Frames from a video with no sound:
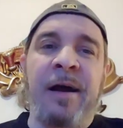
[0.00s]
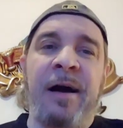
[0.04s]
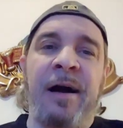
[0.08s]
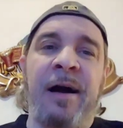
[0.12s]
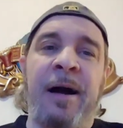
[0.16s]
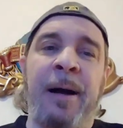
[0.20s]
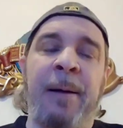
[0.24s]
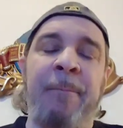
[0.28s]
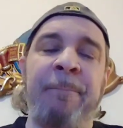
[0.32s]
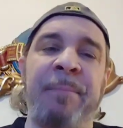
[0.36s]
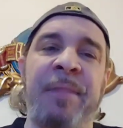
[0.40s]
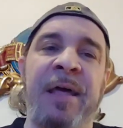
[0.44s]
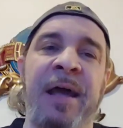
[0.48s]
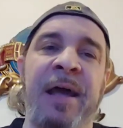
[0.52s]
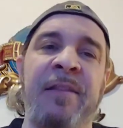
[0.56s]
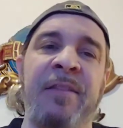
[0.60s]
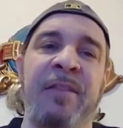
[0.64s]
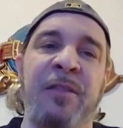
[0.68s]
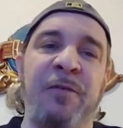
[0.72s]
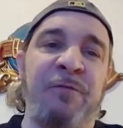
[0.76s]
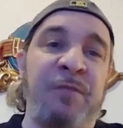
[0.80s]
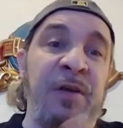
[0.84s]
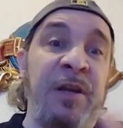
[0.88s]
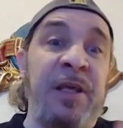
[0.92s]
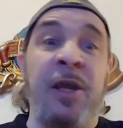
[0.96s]

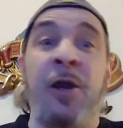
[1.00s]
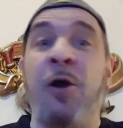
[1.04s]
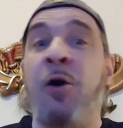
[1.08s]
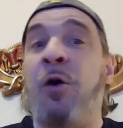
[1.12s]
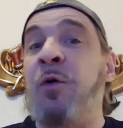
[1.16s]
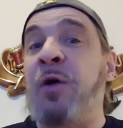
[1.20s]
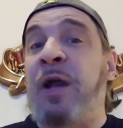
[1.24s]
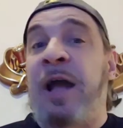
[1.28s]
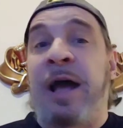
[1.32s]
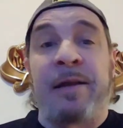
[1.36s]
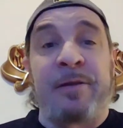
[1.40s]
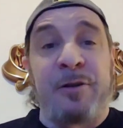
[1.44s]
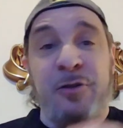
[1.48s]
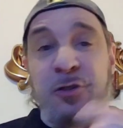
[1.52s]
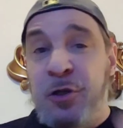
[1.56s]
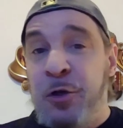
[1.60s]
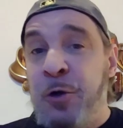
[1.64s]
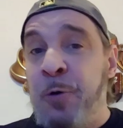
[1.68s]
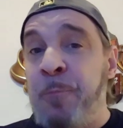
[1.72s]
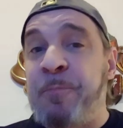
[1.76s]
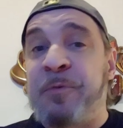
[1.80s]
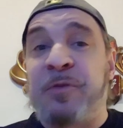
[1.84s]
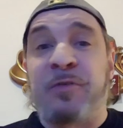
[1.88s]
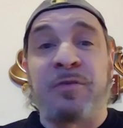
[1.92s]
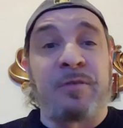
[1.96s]
And the video got
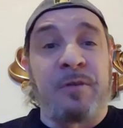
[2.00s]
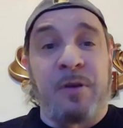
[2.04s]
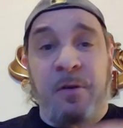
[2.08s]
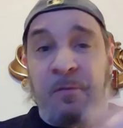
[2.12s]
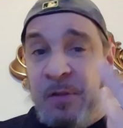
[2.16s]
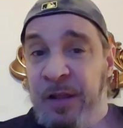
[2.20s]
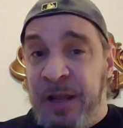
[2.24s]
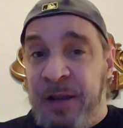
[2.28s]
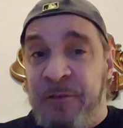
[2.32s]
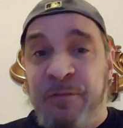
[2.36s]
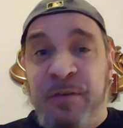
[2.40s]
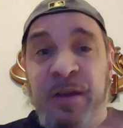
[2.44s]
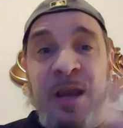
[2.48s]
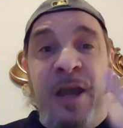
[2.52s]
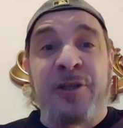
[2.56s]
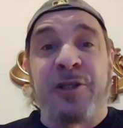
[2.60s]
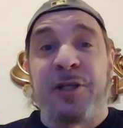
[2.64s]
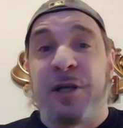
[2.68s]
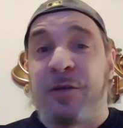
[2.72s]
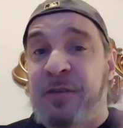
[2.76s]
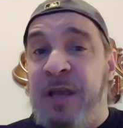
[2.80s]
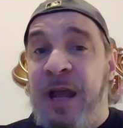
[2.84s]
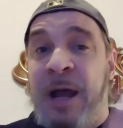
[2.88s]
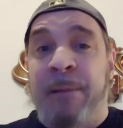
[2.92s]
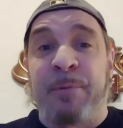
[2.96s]
duped of like
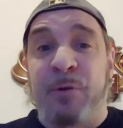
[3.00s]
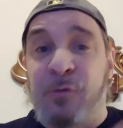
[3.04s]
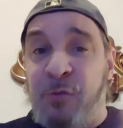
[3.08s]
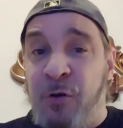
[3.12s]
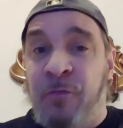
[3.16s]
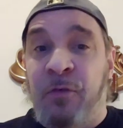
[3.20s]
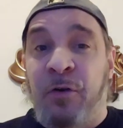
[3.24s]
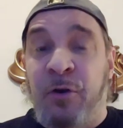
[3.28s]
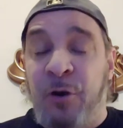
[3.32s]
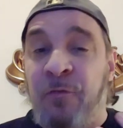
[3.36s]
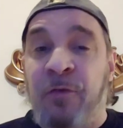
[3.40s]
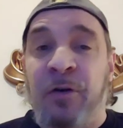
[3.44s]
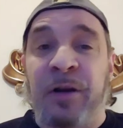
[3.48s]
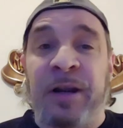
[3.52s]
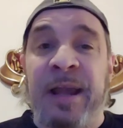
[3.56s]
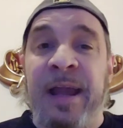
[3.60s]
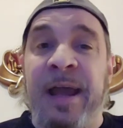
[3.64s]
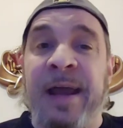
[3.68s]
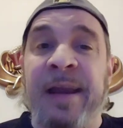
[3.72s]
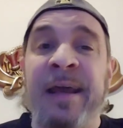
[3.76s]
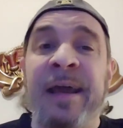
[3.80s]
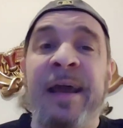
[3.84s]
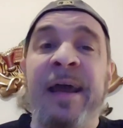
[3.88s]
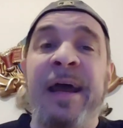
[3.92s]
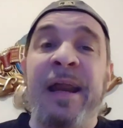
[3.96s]
VHS copies over and over
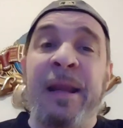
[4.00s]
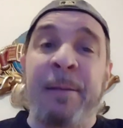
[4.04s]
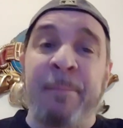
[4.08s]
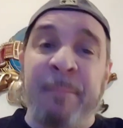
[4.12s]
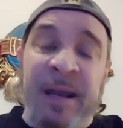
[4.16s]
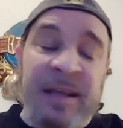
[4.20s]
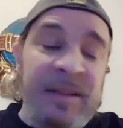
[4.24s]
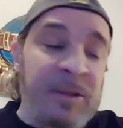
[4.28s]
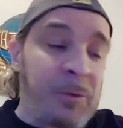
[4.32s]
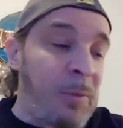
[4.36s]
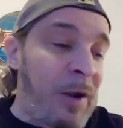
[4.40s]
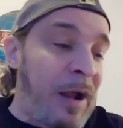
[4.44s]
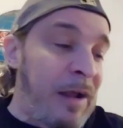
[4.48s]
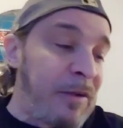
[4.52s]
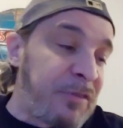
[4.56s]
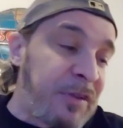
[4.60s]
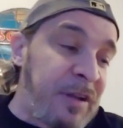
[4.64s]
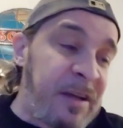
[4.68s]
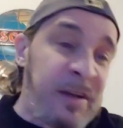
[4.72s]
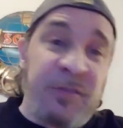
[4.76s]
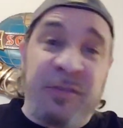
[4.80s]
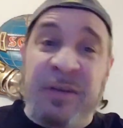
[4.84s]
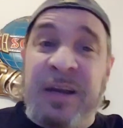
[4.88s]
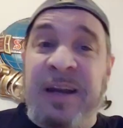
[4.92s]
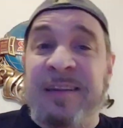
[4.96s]
again, and it made the rounds.
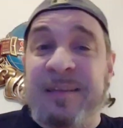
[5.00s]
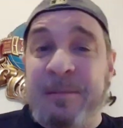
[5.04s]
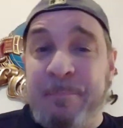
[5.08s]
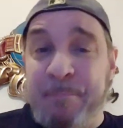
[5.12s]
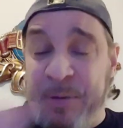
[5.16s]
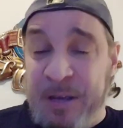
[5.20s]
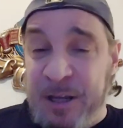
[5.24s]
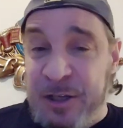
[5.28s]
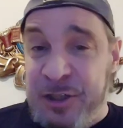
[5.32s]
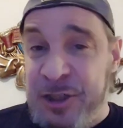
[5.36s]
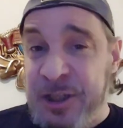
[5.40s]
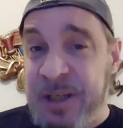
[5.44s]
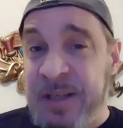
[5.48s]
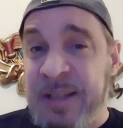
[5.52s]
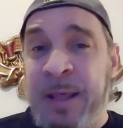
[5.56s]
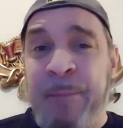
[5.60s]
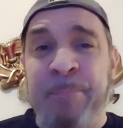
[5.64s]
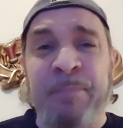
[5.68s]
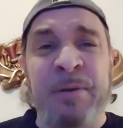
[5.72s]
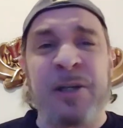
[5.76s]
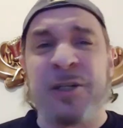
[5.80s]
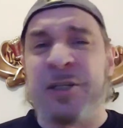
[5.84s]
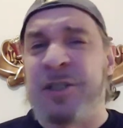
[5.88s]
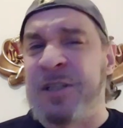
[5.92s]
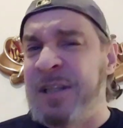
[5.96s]
They decided to pitch it. They
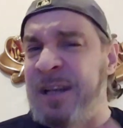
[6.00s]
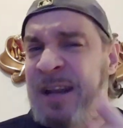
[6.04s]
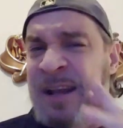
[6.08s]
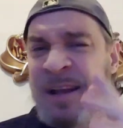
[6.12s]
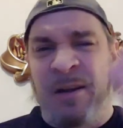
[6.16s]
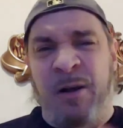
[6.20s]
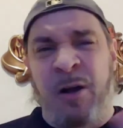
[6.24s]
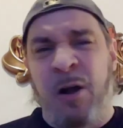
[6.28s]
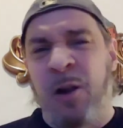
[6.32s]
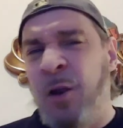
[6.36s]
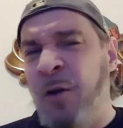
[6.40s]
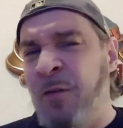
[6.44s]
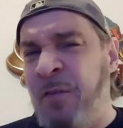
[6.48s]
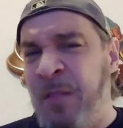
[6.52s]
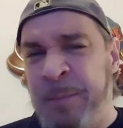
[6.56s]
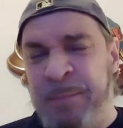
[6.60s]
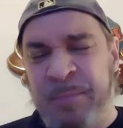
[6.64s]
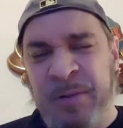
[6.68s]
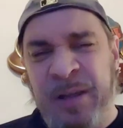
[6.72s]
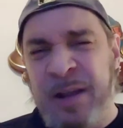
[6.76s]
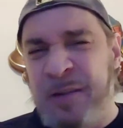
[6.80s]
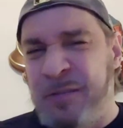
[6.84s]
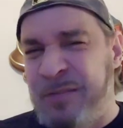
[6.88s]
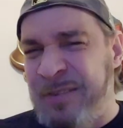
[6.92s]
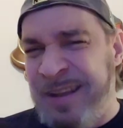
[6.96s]
pitched it all over the
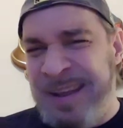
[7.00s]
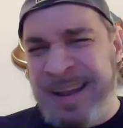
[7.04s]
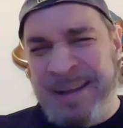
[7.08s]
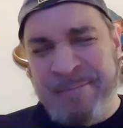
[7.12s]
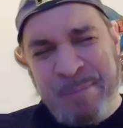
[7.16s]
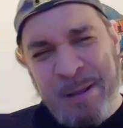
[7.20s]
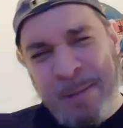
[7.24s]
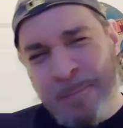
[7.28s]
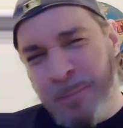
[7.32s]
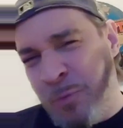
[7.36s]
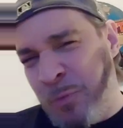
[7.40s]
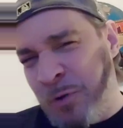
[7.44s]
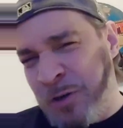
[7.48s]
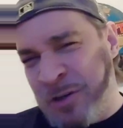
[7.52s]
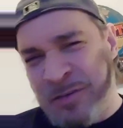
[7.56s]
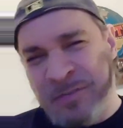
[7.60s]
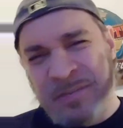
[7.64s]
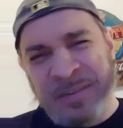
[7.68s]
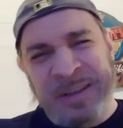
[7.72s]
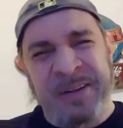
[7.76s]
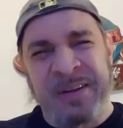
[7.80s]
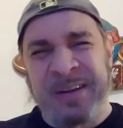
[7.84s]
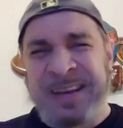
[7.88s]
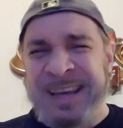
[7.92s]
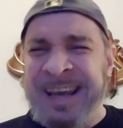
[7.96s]
place. People were
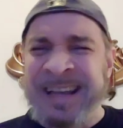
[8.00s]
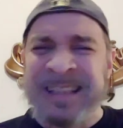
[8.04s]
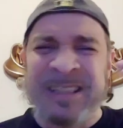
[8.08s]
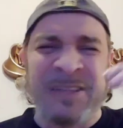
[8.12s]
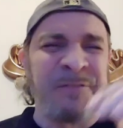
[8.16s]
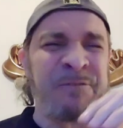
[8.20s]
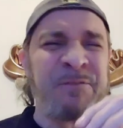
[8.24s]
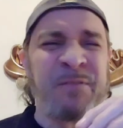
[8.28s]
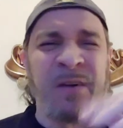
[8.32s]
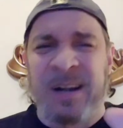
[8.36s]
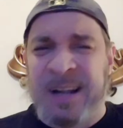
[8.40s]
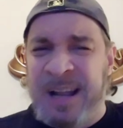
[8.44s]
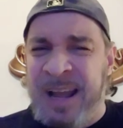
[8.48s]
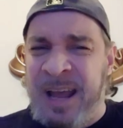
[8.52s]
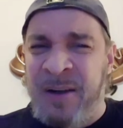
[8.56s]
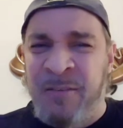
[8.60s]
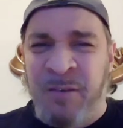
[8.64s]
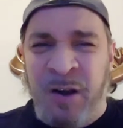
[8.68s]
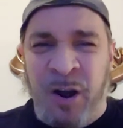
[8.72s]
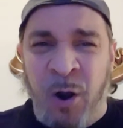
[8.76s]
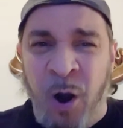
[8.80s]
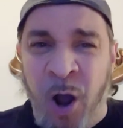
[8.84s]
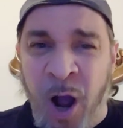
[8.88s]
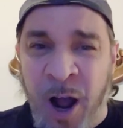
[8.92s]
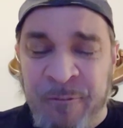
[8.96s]
just like, get the fuck out
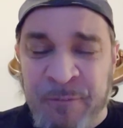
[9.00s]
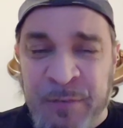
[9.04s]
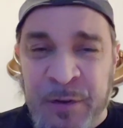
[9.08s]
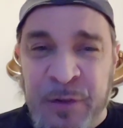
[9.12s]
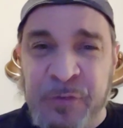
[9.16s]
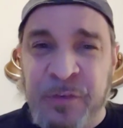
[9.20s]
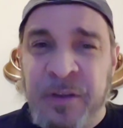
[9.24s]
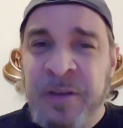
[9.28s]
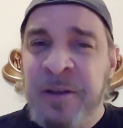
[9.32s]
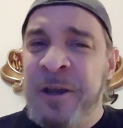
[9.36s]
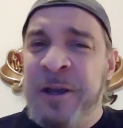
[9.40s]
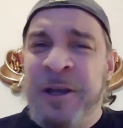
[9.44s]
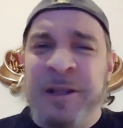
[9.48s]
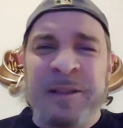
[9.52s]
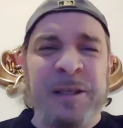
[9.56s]
of our office.